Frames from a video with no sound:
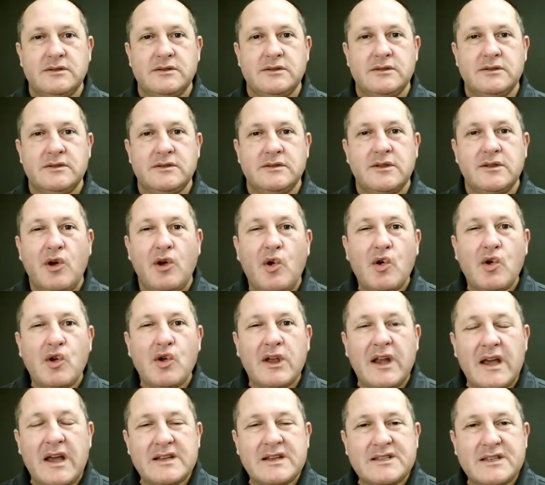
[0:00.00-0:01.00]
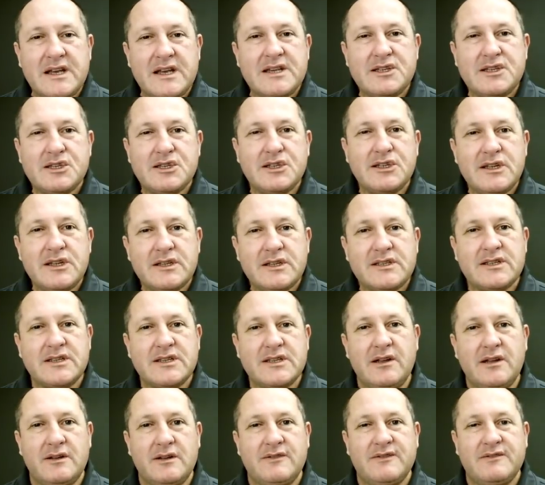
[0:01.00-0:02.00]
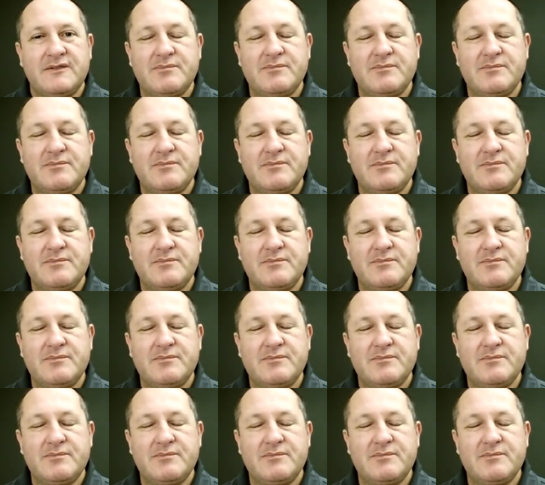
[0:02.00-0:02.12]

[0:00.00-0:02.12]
the organization itself,